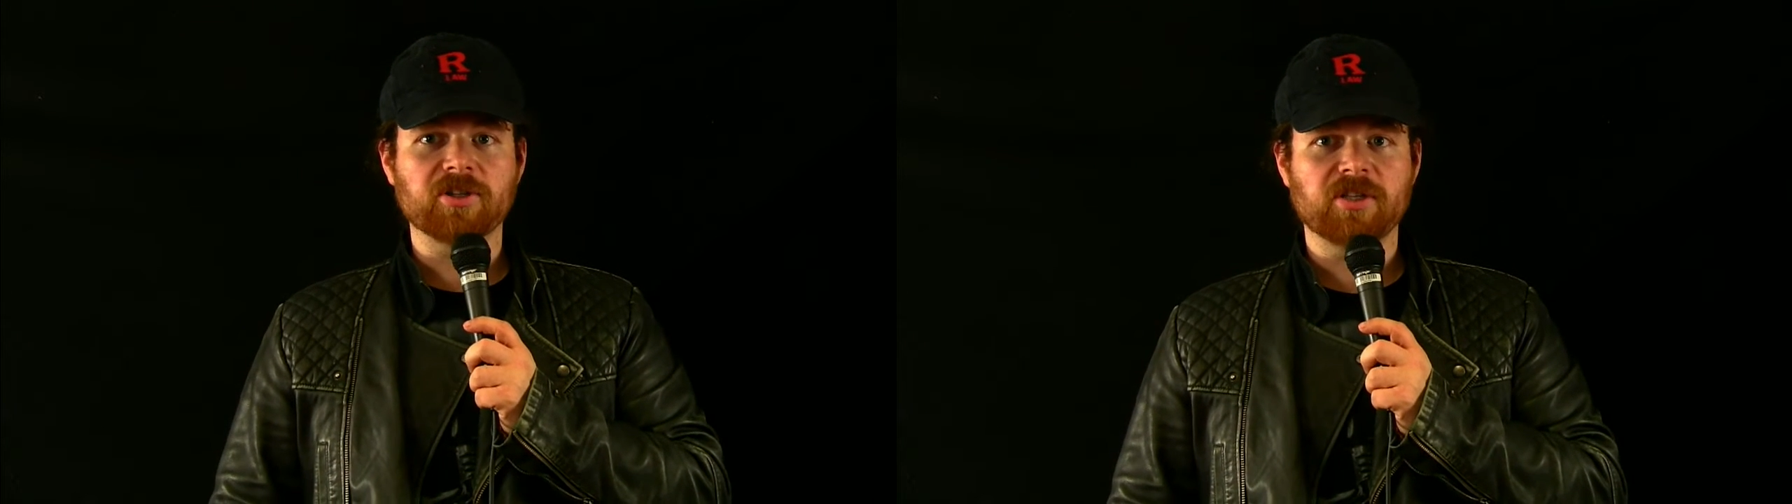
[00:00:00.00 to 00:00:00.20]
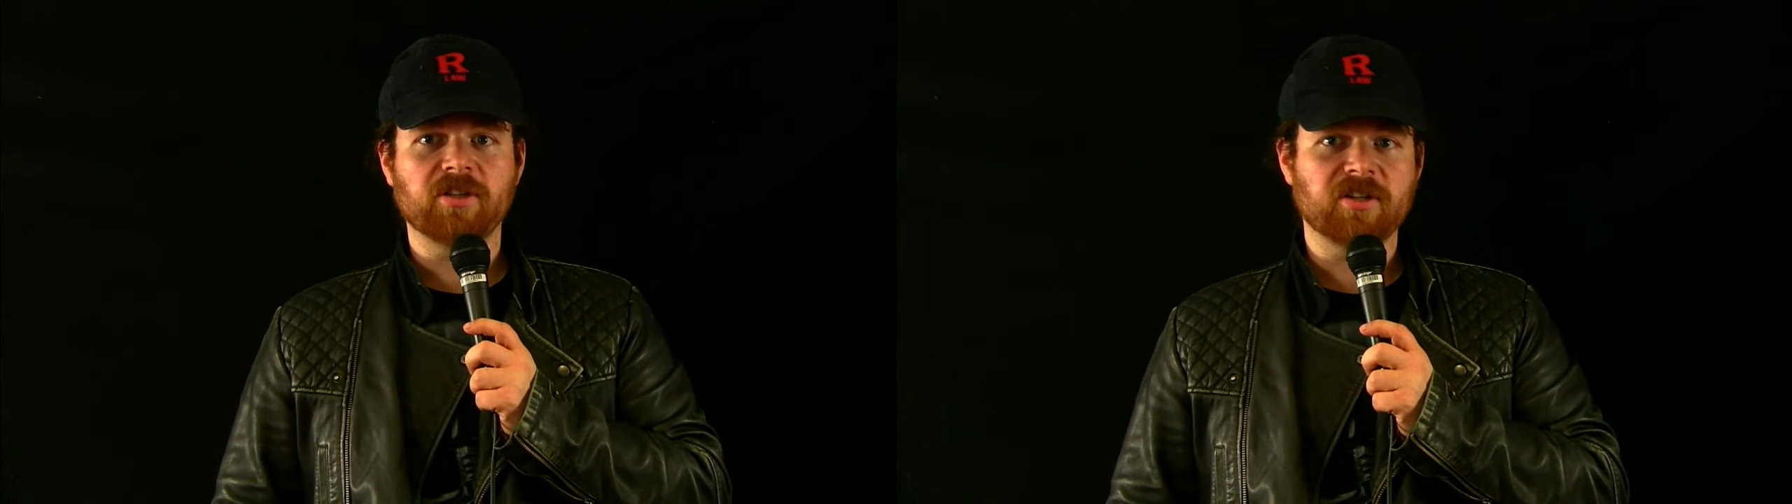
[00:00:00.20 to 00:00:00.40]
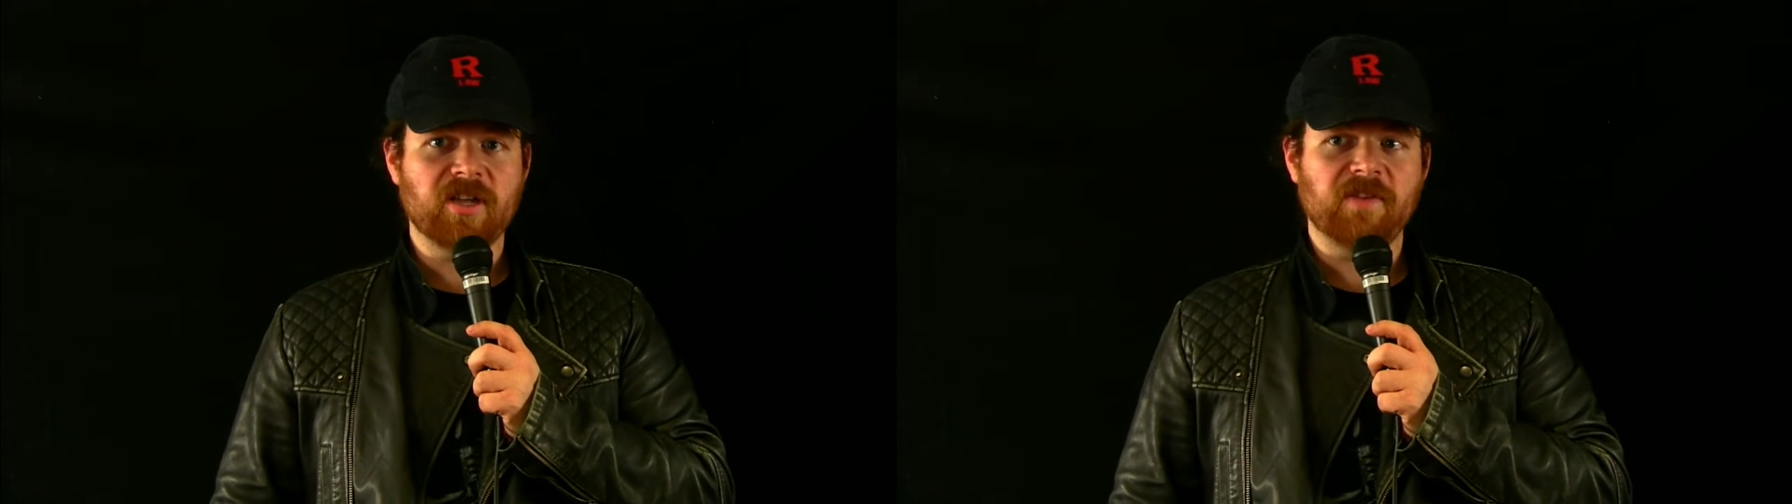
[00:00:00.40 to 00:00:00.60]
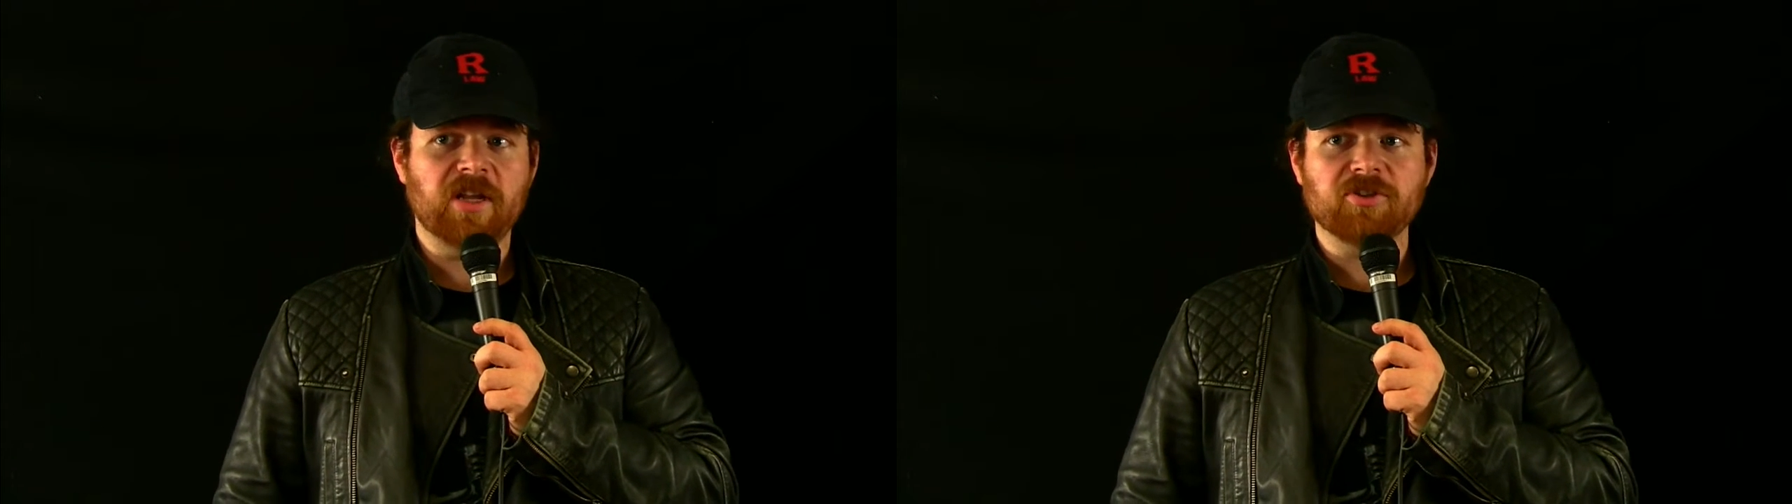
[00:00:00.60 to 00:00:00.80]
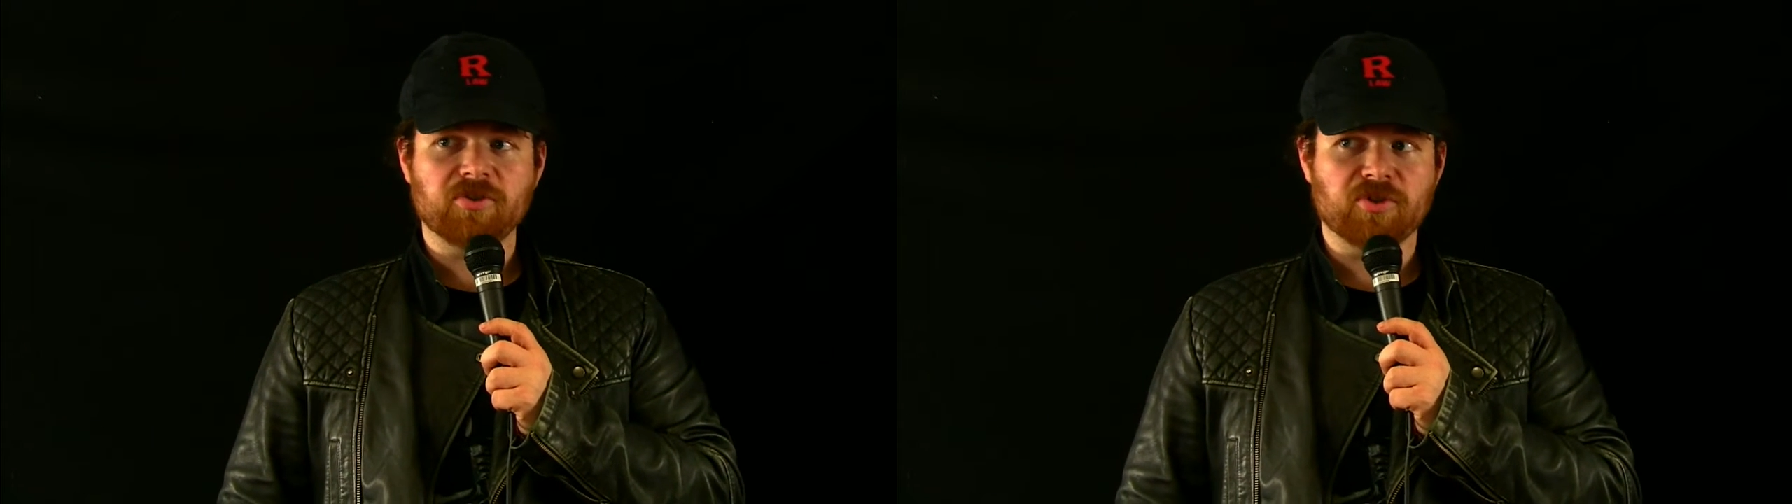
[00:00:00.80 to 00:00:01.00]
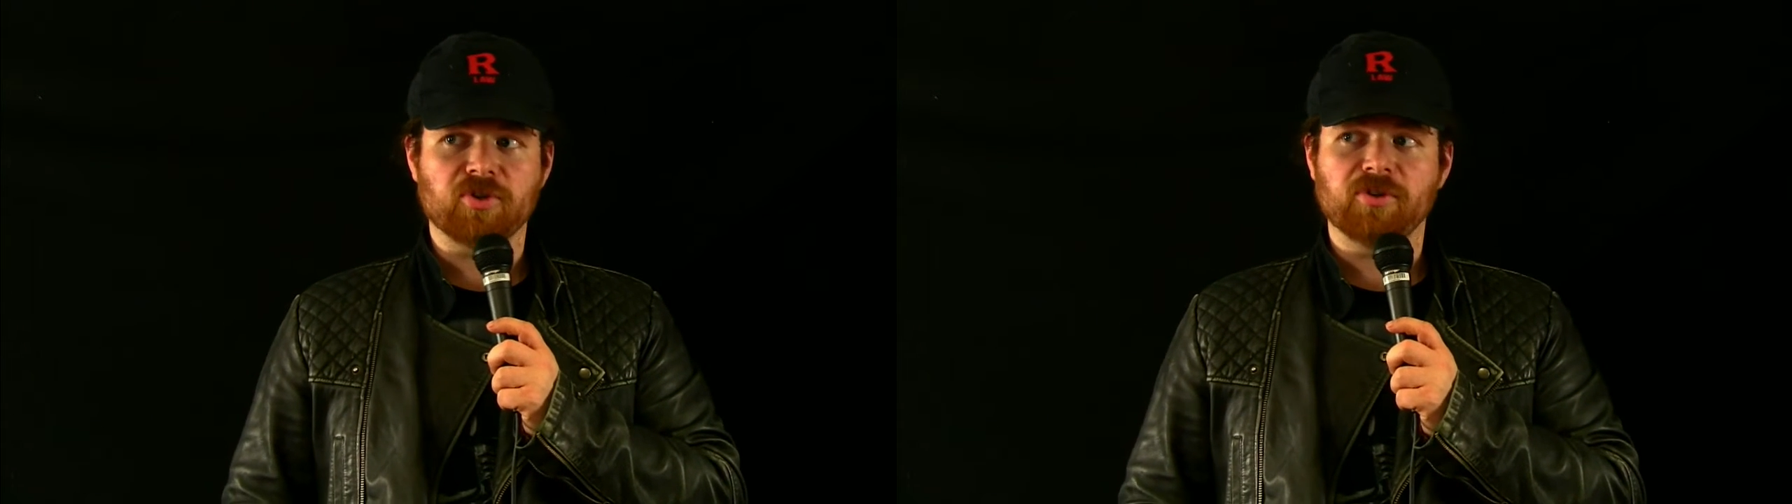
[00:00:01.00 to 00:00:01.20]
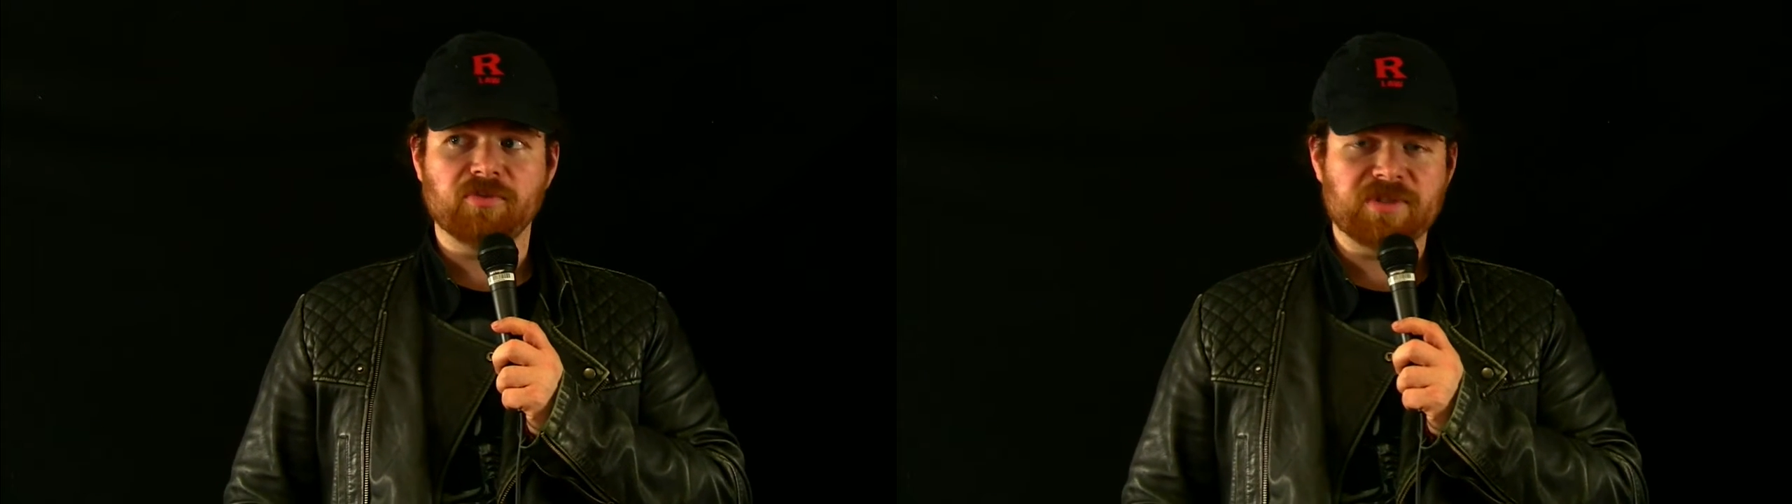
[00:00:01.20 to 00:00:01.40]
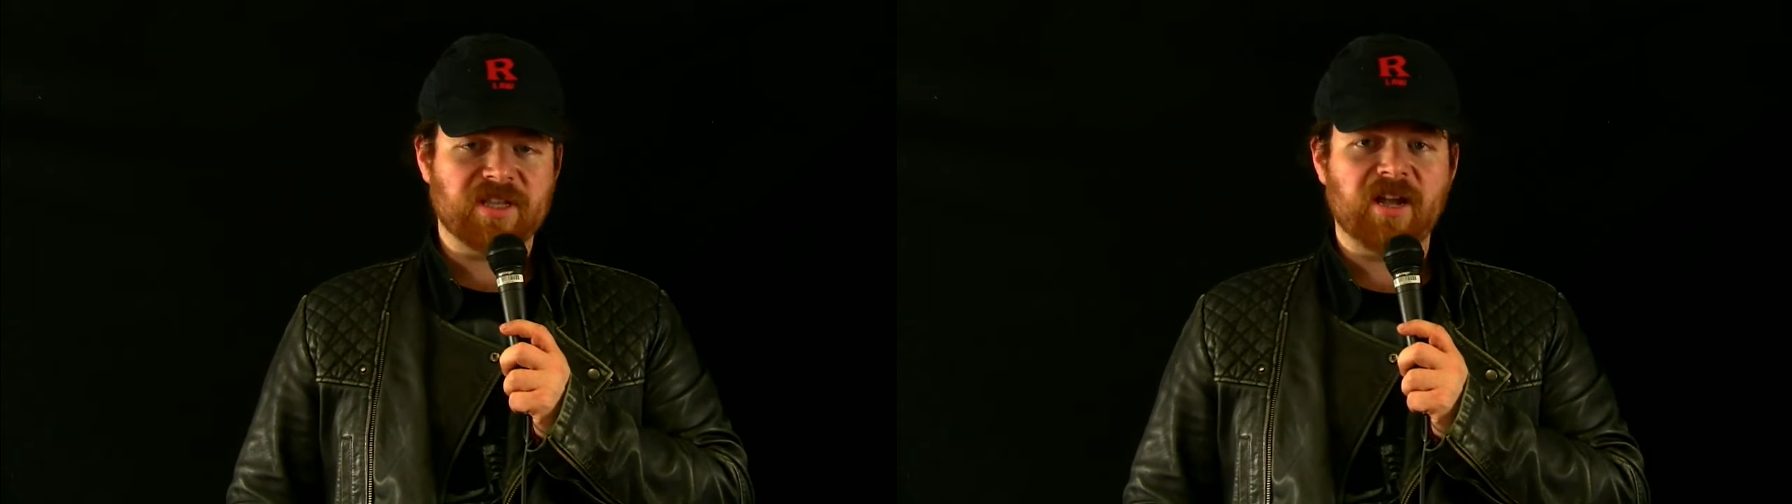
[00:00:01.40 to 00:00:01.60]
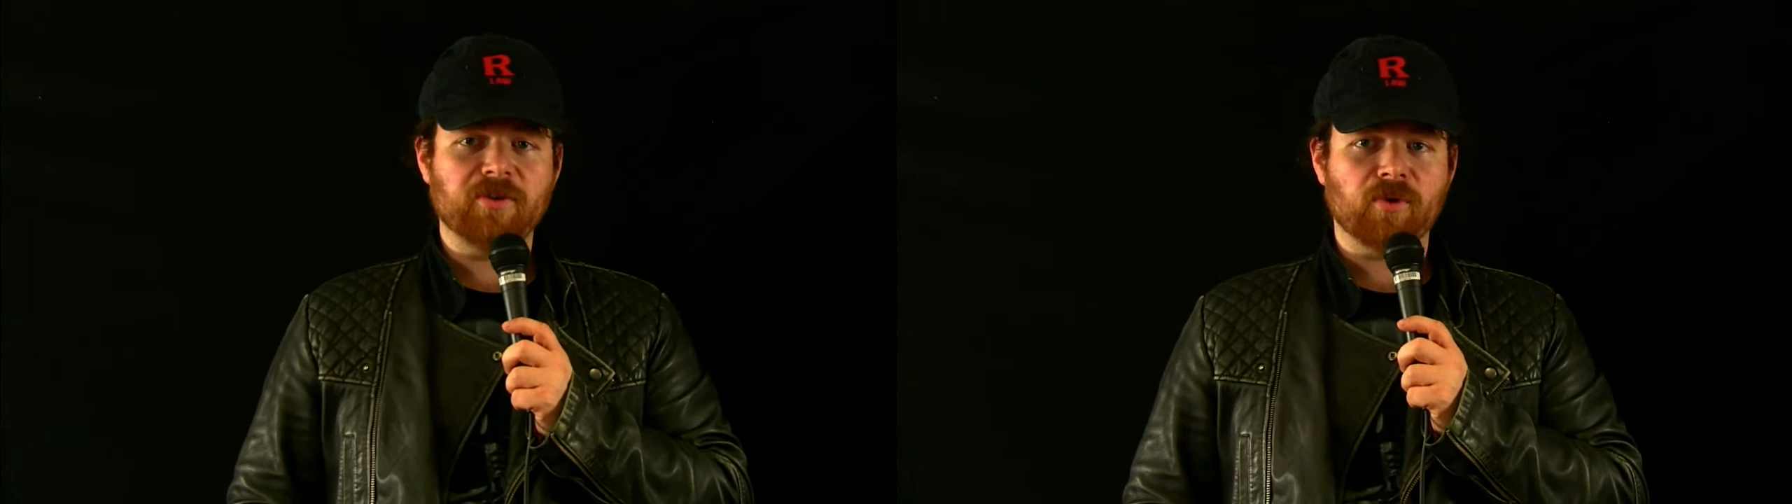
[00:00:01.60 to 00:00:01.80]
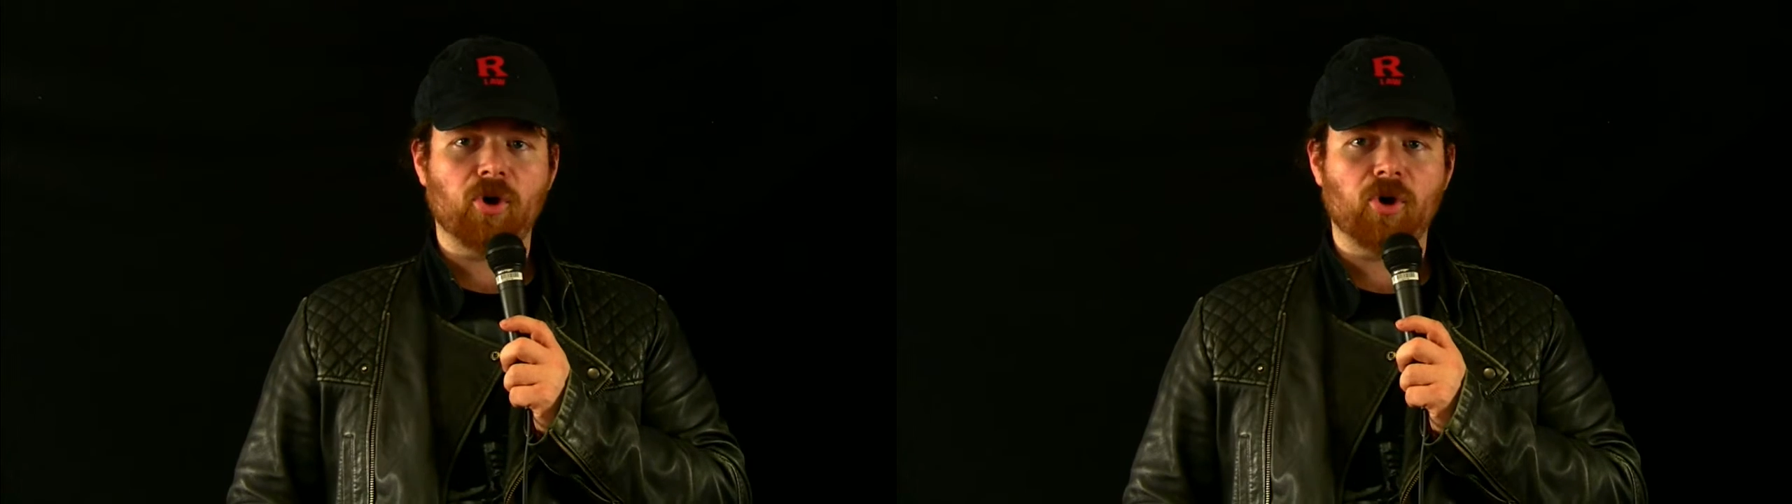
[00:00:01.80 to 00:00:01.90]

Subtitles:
and then David Andrews was the guy you were